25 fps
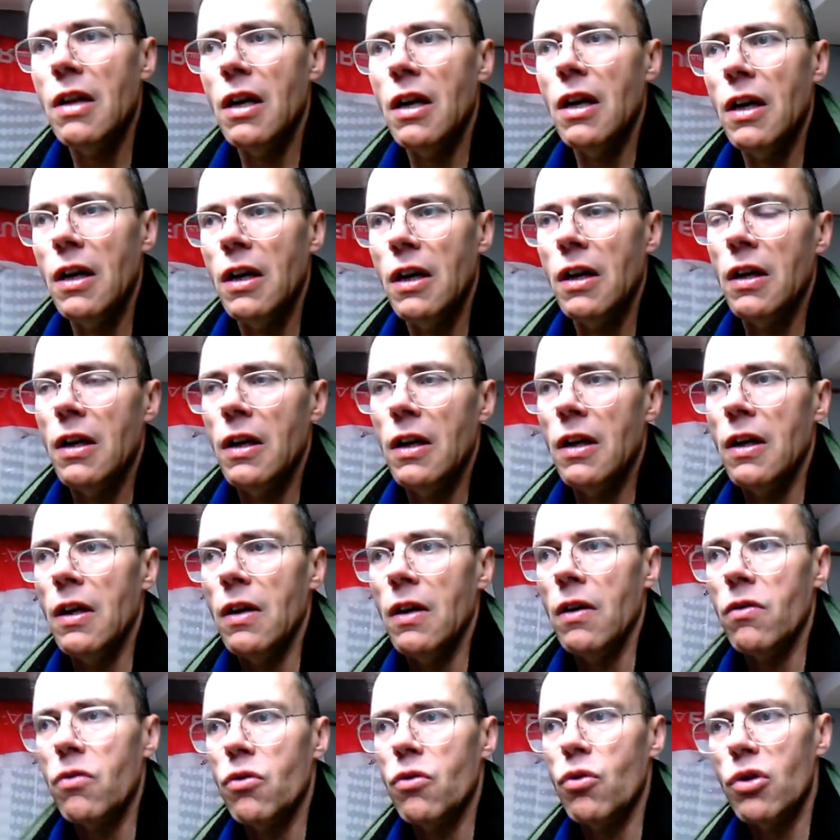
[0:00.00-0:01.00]
uh,
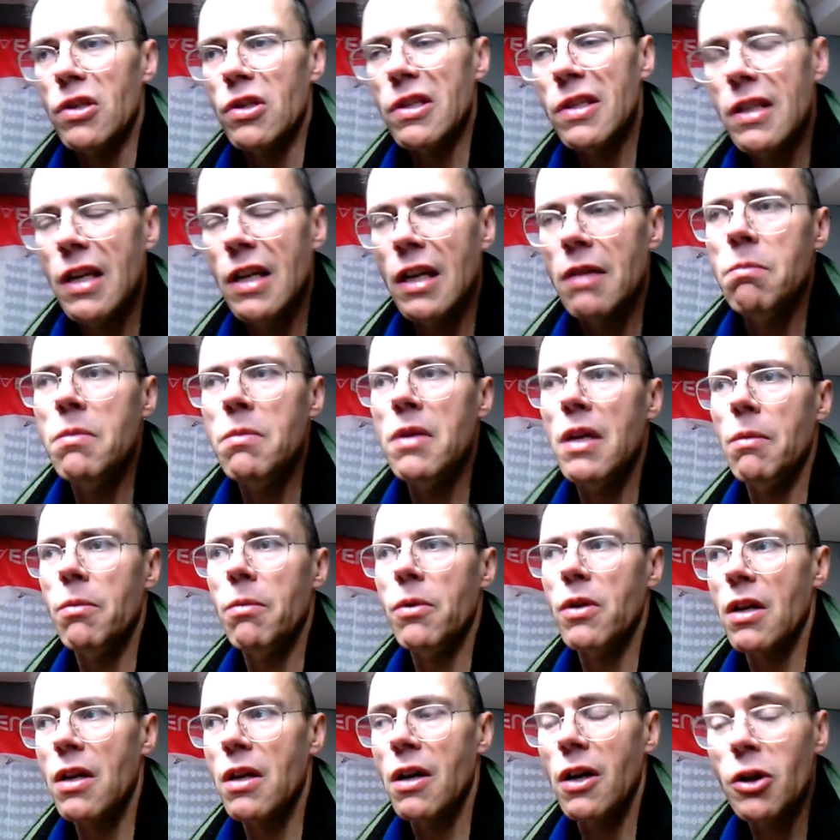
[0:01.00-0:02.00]
to set me up
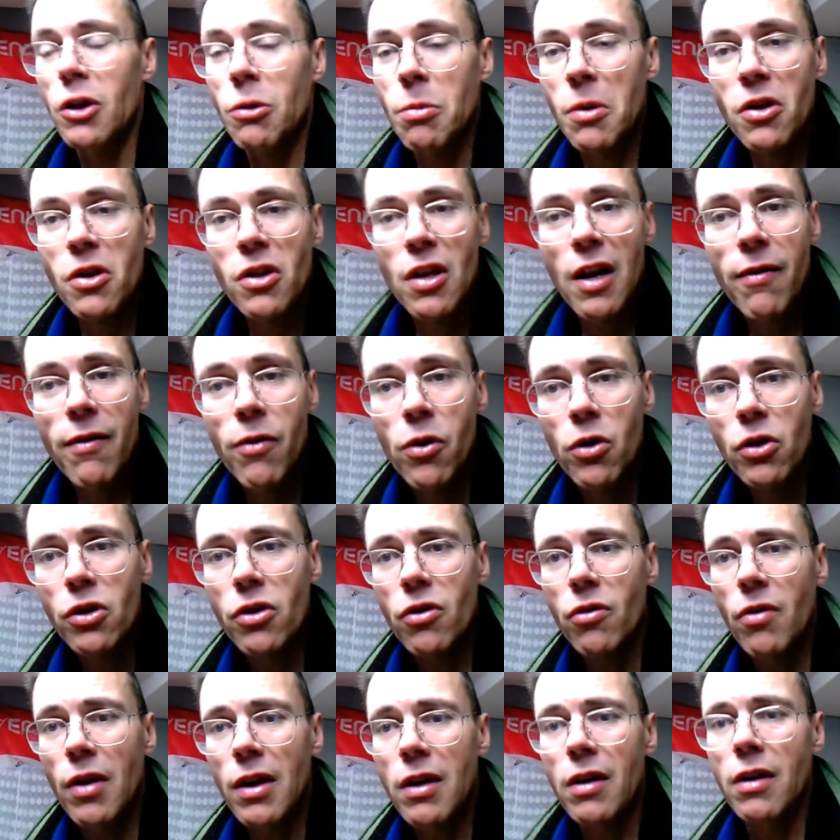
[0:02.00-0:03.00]
with the cars because I've
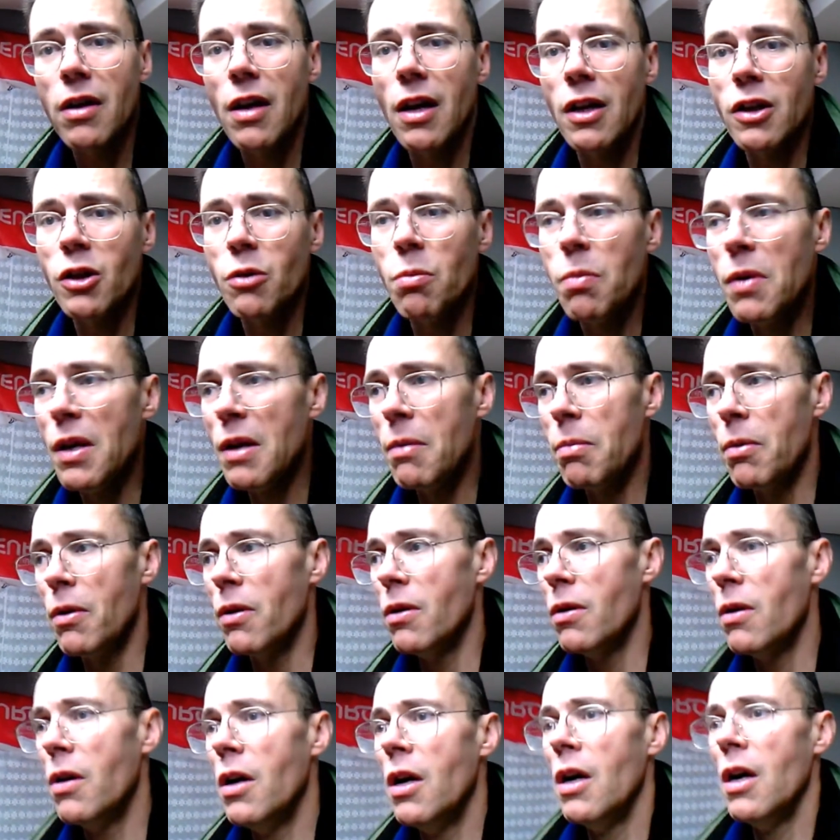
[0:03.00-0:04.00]
also recognized
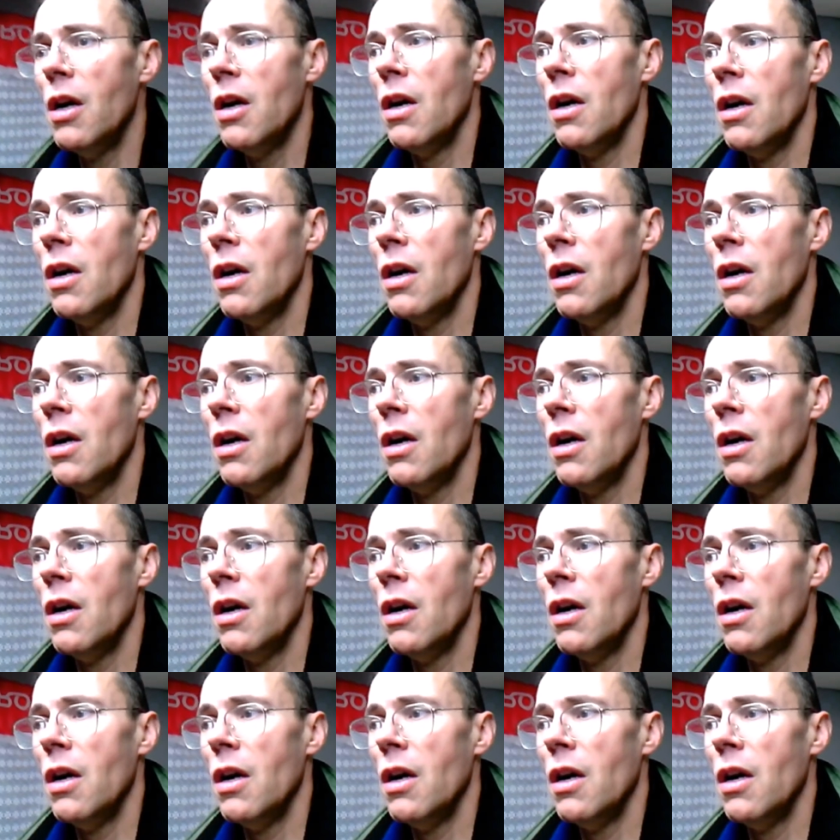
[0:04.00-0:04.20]
people,